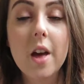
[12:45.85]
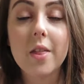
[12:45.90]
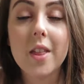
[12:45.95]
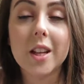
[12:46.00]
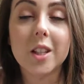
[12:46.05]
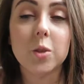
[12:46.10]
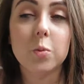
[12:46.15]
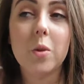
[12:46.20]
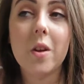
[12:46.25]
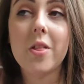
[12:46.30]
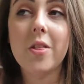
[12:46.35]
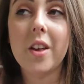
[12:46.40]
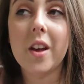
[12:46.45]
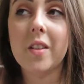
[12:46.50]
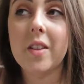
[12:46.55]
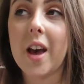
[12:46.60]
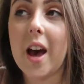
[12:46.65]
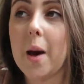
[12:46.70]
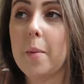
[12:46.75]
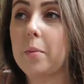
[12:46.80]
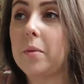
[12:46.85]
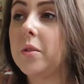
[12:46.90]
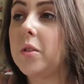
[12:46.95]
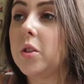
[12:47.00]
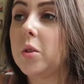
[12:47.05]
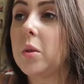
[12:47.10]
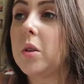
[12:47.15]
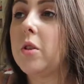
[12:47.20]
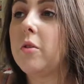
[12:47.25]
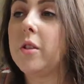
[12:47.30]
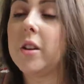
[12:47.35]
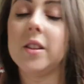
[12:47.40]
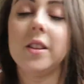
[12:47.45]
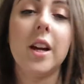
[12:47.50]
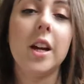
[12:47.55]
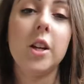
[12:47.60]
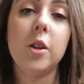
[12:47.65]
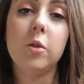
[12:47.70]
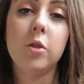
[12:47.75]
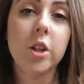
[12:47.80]
That's one thing that happens when you're in
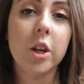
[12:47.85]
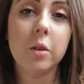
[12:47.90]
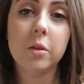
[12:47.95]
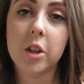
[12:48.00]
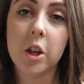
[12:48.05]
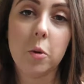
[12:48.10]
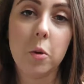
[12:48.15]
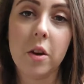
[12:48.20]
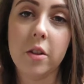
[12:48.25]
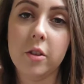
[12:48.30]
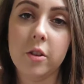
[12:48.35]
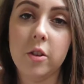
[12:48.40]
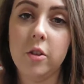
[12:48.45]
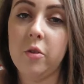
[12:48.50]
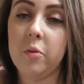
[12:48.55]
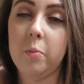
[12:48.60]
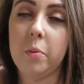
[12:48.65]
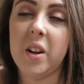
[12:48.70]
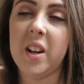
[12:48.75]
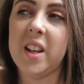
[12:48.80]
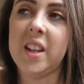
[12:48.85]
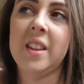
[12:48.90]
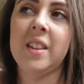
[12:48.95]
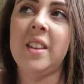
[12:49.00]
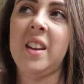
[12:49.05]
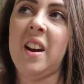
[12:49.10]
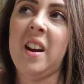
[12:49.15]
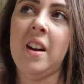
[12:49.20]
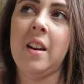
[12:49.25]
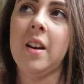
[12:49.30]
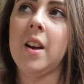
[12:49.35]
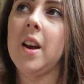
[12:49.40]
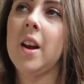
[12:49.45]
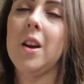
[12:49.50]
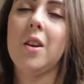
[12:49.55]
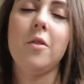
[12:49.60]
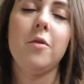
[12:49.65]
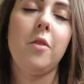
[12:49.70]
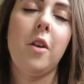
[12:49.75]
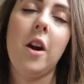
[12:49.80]
there. You don't know whether you've been in there
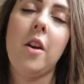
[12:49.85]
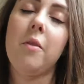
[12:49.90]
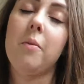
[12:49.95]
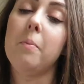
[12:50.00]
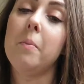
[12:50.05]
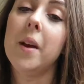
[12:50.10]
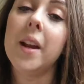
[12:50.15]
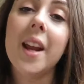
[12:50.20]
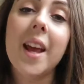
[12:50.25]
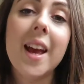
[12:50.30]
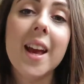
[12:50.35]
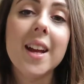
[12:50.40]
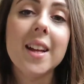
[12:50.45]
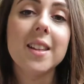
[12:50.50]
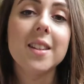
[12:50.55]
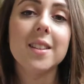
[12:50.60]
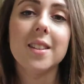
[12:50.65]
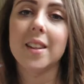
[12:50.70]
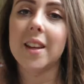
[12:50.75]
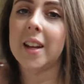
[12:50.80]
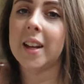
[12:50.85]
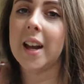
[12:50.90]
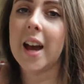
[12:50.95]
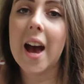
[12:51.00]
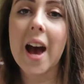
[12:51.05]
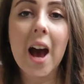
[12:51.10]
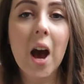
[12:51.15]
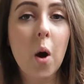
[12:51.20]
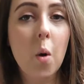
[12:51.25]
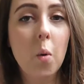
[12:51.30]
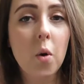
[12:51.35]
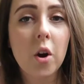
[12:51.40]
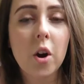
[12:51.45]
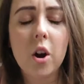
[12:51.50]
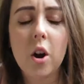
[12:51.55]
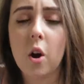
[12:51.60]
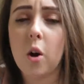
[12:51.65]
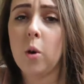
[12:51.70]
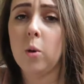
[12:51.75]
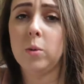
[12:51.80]
5 minutes, an
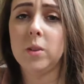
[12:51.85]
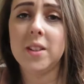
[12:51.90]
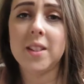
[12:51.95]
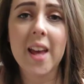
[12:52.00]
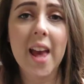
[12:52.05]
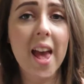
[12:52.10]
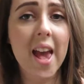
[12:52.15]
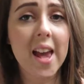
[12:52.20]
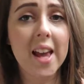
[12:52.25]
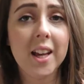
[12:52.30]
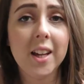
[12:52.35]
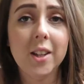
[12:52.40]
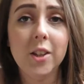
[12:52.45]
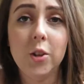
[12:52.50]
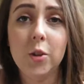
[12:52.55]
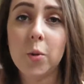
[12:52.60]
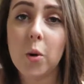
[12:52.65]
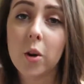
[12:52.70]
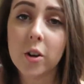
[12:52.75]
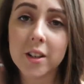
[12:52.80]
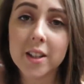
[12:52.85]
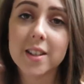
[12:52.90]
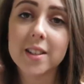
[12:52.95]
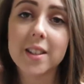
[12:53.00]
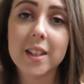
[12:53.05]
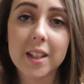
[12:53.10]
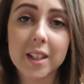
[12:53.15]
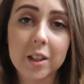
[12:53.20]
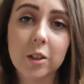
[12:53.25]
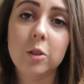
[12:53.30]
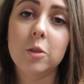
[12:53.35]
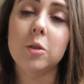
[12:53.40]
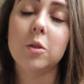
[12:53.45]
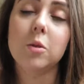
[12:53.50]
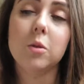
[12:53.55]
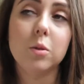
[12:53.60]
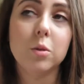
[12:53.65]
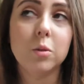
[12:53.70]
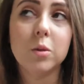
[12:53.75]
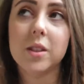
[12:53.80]
hour, a whole day. You honestly lose
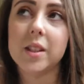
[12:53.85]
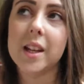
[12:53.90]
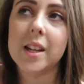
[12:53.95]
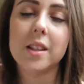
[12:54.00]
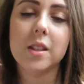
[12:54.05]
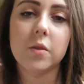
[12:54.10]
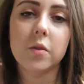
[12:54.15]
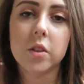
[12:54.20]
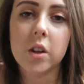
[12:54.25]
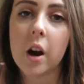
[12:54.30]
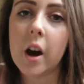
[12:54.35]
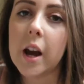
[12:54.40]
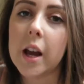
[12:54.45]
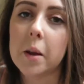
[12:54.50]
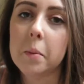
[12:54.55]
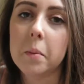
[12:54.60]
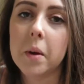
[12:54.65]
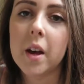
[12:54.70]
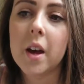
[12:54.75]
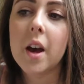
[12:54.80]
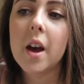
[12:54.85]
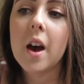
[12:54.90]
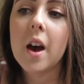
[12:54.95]
all sense of time.